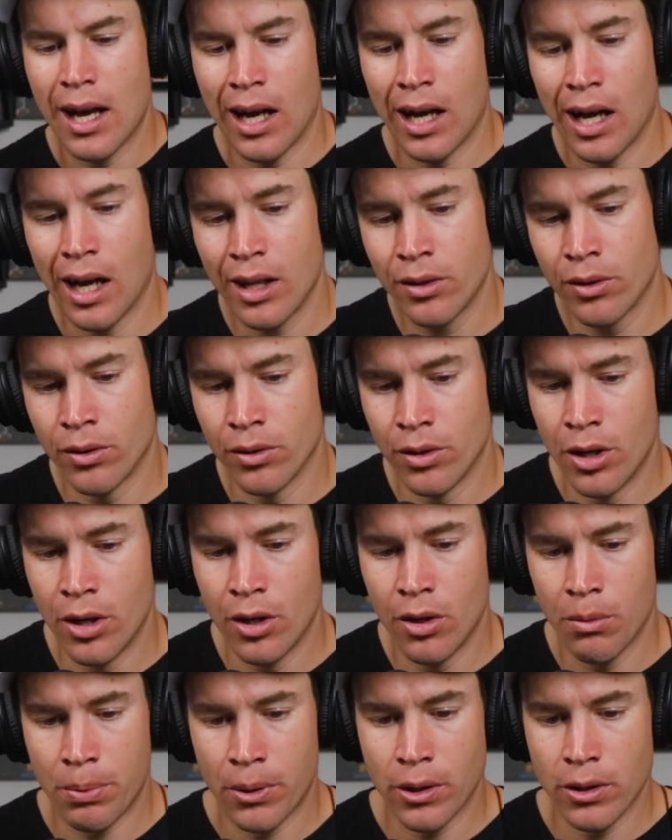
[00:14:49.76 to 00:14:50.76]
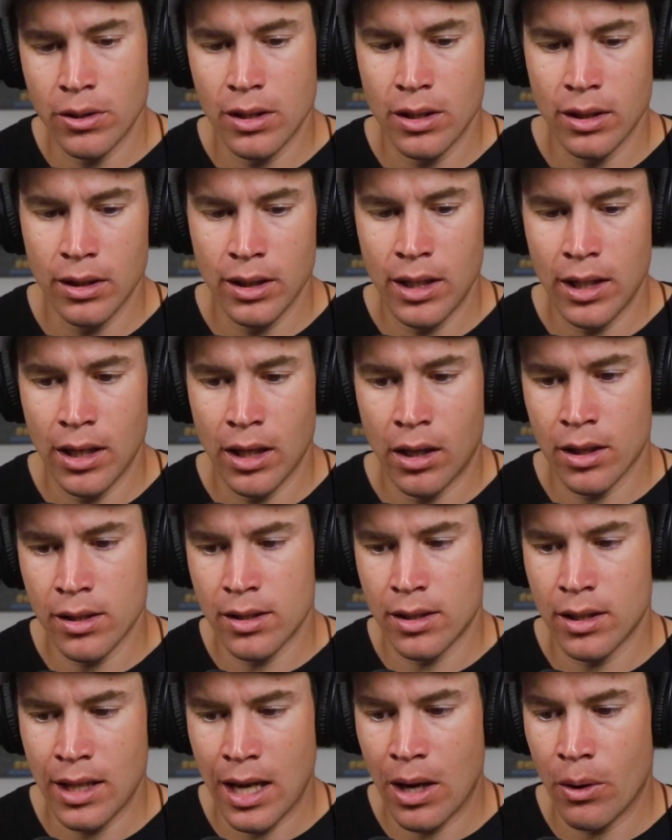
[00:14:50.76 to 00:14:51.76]
I don't know personally
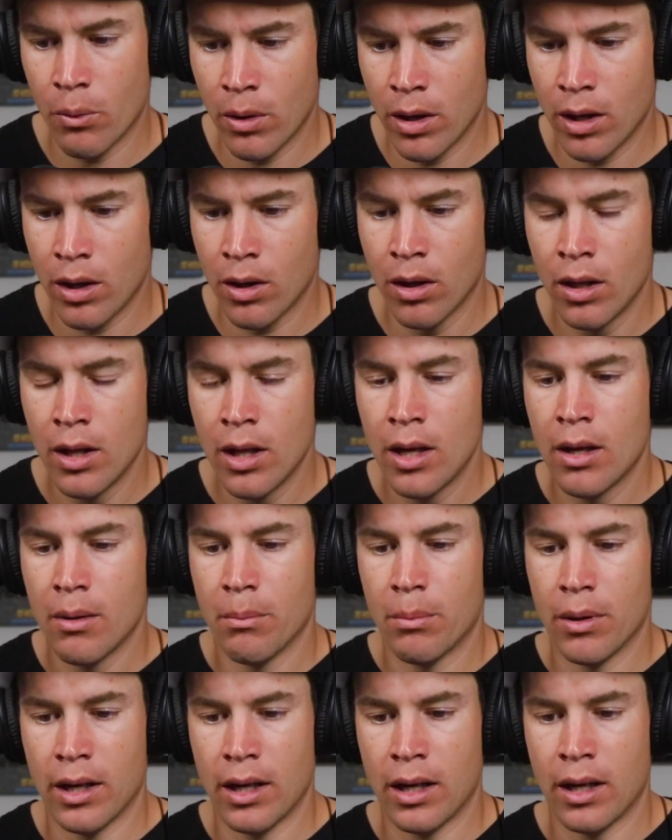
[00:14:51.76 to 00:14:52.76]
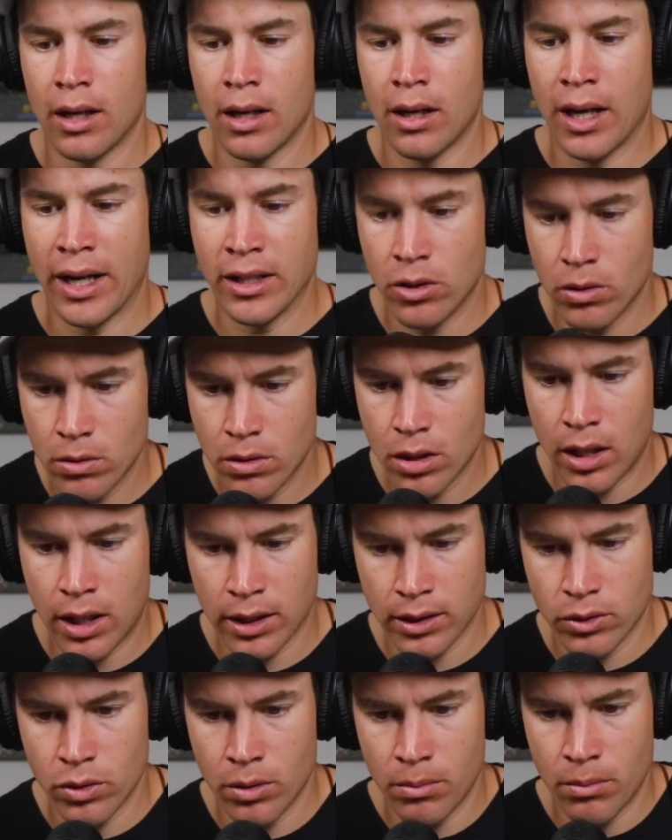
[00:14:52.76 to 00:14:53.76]
Austin that well, but I do
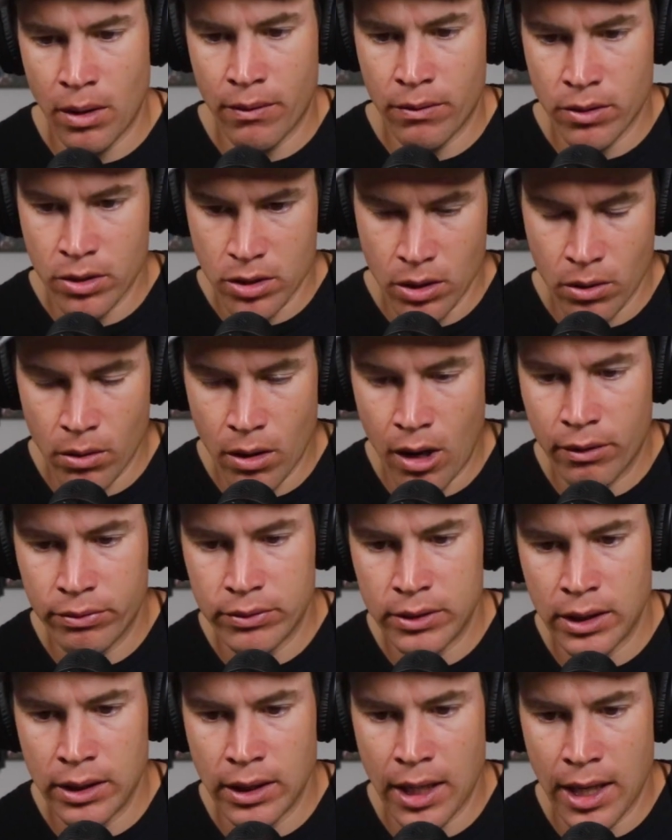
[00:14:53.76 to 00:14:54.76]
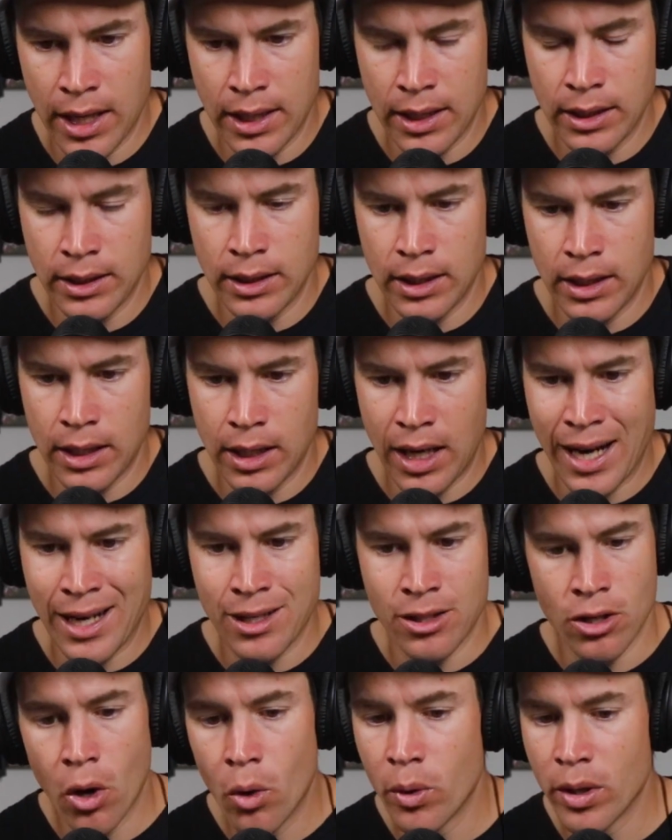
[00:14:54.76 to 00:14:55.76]
talk to him ever so often, and I
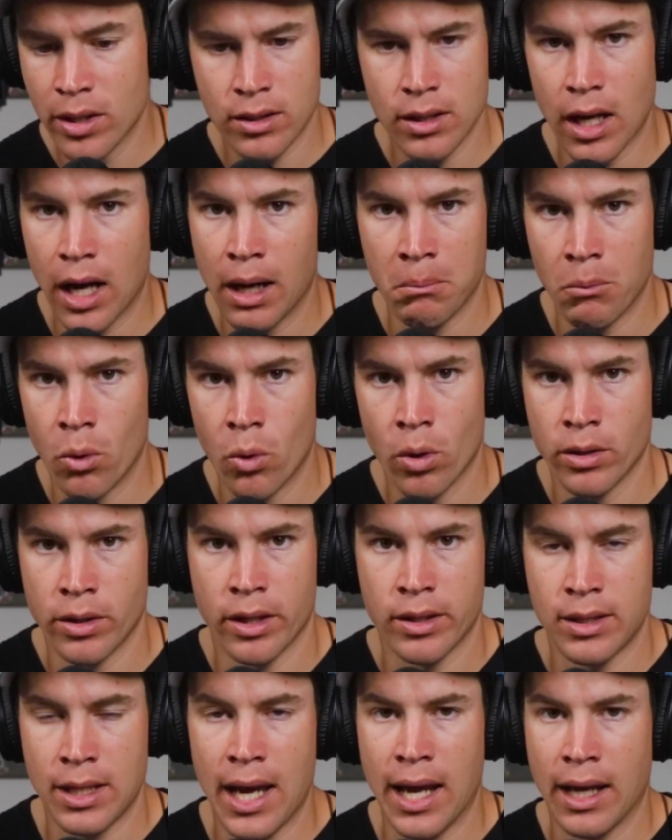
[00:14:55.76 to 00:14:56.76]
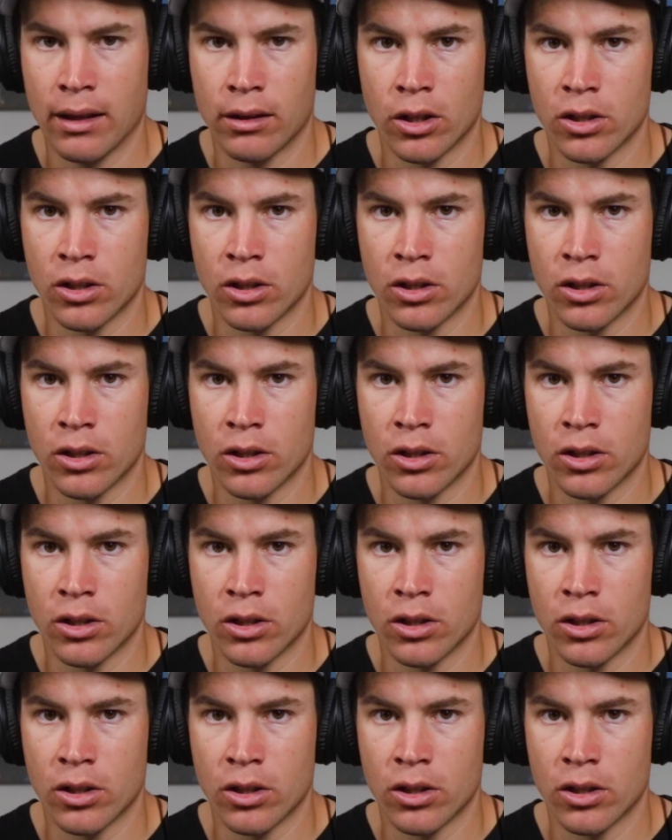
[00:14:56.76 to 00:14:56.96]
know he's got more in the tank.